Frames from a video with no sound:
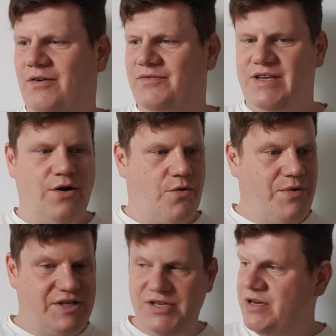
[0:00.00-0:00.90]
of the
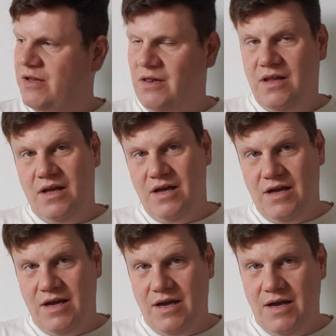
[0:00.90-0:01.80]
original
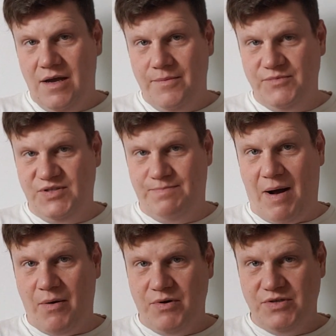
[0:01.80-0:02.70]

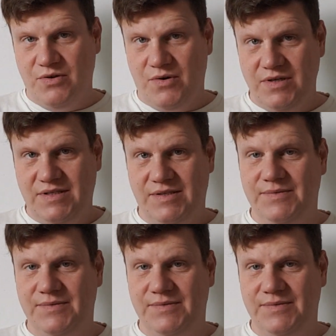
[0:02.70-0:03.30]
Power Zord.